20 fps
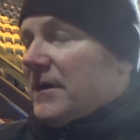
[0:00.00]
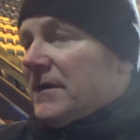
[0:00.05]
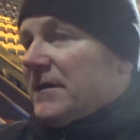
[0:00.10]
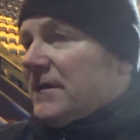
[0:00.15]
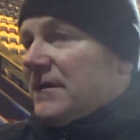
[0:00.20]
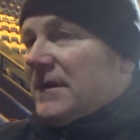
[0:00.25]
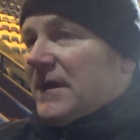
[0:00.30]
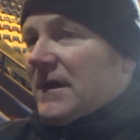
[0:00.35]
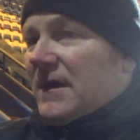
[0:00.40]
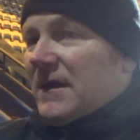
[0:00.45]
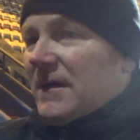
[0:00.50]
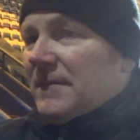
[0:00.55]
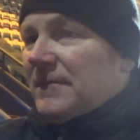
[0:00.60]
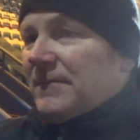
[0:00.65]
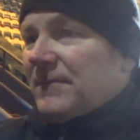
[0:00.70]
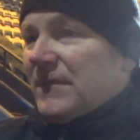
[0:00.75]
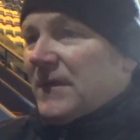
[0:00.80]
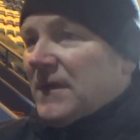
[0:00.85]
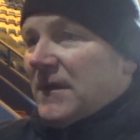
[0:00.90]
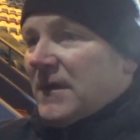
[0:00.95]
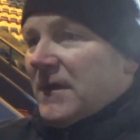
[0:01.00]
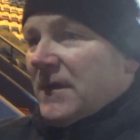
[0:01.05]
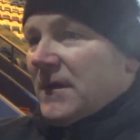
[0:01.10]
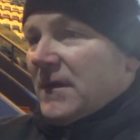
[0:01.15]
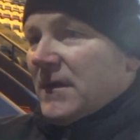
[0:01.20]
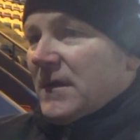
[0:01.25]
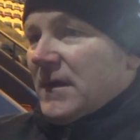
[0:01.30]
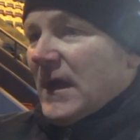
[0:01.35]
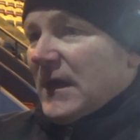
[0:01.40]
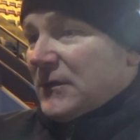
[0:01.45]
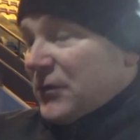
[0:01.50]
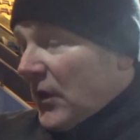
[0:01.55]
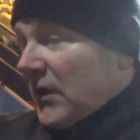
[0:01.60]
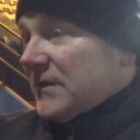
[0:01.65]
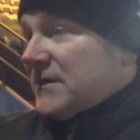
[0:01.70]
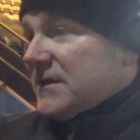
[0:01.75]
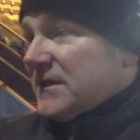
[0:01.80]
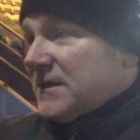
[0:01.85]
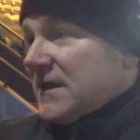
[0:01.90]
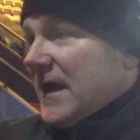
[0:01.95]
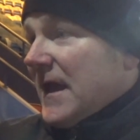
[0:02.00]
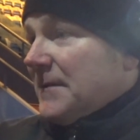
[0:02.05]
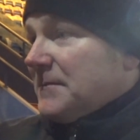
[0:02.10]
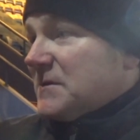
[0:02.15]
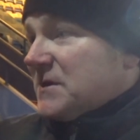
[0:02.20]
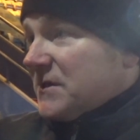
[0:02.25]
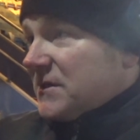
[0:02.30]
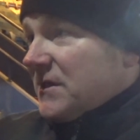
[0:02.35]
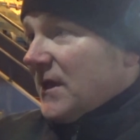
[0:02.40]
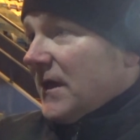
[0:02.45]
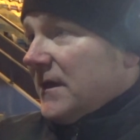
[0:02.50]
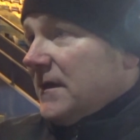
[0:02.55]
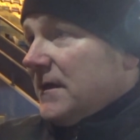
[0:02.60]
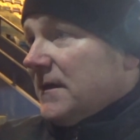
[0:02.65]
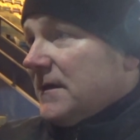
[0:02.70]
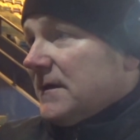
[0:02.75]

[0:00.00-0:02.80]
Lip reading: and I tried to get him to stay.